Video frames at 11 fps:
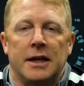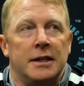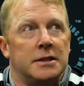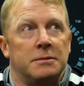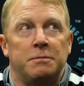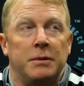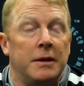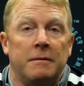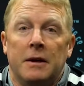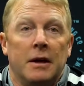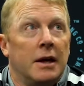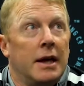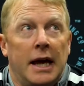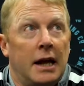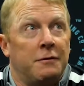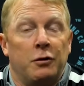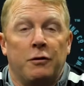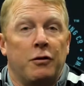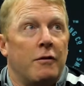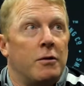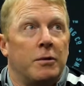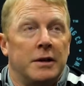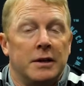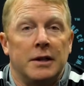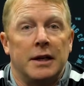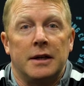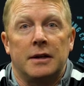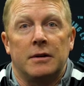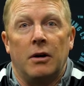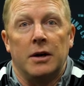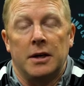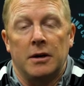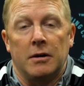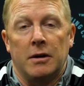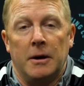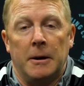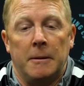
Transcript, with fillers: Again, he's been a handful for everyone in the league all year.